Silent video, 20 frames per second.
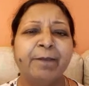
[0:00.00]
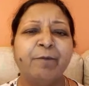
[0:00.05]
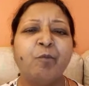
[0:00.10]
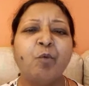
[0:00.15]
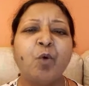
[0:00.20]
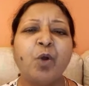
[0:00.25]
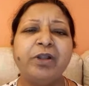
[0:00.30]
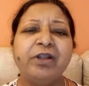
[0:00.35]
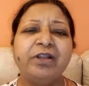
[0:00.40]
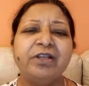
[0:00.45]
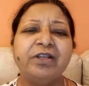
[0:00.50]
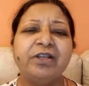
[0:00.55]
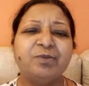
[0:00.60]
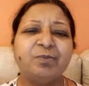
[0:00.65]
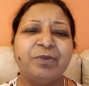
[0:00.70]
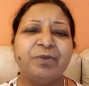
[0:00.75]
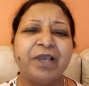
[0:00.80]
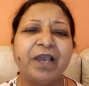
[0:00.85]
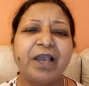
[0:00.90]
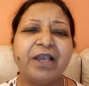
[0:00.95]
What does
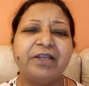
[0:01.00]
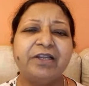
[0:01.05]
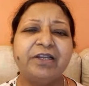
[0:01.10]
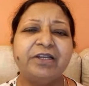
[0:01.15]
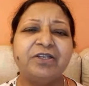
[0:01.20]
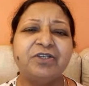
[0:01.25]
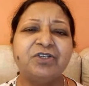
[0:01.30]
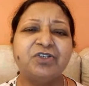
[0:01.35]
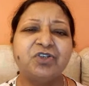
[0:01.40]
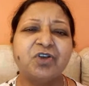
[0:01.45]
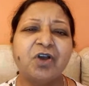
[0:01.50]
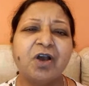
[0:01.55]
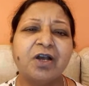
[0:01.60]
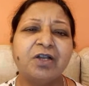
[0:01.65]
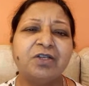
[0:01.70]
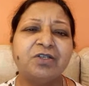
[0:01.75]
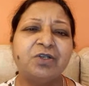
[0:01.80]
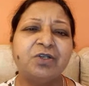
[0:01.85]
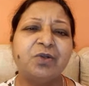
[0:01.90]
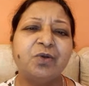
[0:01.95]
PID
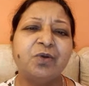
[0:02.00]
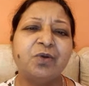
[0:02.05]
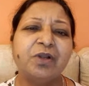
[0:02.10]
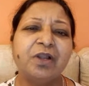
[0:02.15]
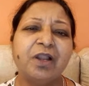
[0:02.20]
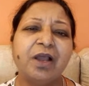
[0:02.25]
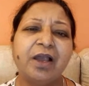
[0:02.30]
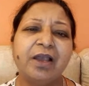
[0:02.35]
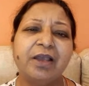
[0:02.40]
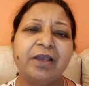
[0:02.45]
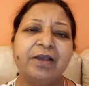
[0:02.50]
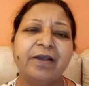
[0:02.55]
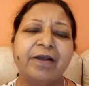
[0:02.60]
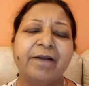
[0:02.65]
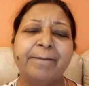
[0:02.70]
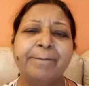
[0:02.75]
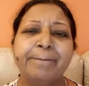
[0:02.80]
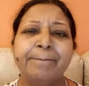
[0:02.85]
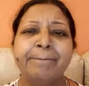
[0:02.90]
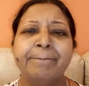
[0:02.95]
discharge look like?
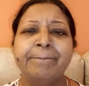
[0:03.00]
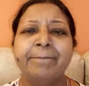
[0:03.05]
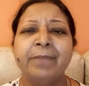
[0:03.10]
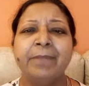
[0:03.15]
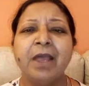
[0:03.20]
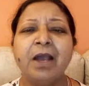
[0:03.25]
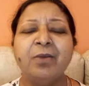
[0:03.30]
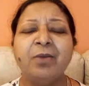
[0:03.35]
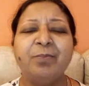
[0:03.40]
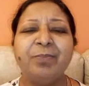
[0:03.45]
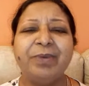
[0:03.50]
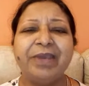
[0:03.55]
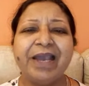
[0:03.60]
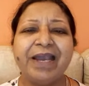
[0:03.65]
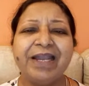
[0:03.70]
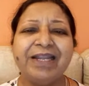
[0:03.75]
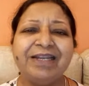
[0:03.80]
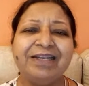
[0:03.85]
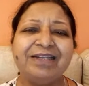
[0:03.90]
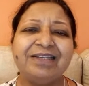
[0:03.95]
Now,
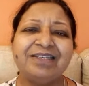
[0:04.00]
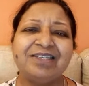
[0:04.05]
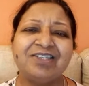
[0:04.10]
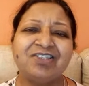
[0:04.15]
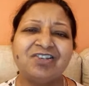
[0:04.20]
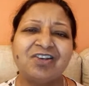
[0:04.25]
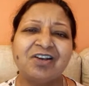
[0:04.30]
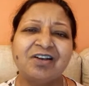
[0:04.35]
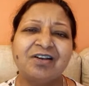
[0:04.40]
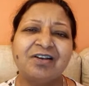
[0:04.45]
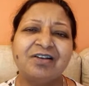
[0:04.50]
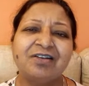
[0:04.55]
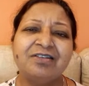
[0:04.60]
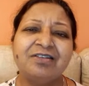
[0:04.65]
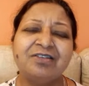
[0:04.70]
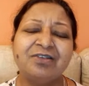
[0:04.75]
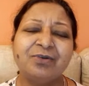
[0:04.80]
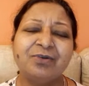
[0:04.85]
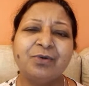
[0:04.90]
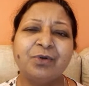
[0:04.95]
PID
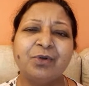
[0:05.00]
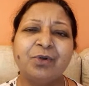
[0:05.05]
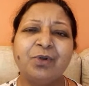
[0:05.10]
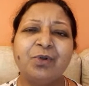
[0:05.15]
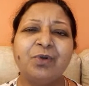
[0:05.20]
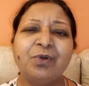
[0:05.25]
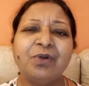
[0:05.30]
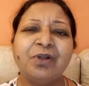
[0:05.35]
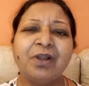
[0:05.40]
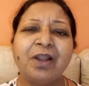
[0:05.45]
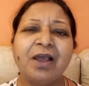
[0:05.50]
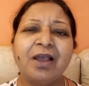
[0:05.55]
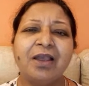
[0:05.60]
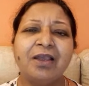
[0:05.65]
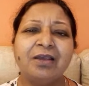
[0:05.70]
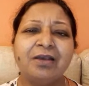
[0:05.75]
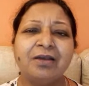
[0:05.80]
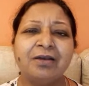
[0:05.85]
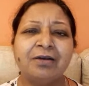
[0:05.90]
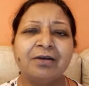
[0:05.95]
discharge could look
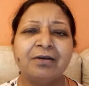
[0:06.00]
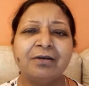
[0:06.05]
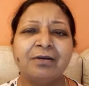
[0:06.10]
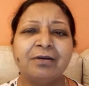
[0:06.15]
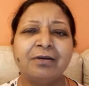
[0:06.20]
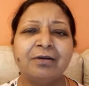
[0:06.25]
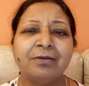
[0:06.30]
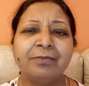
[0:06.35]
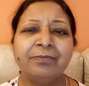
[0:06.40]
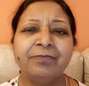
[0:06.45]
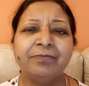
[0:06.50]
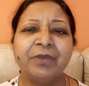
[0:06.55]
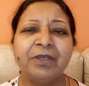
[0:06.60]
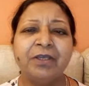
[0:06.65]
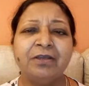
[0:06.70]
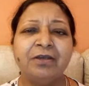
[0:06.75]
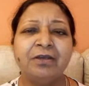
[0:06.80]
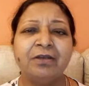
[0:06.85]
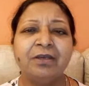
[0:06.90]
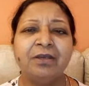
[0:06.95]
like either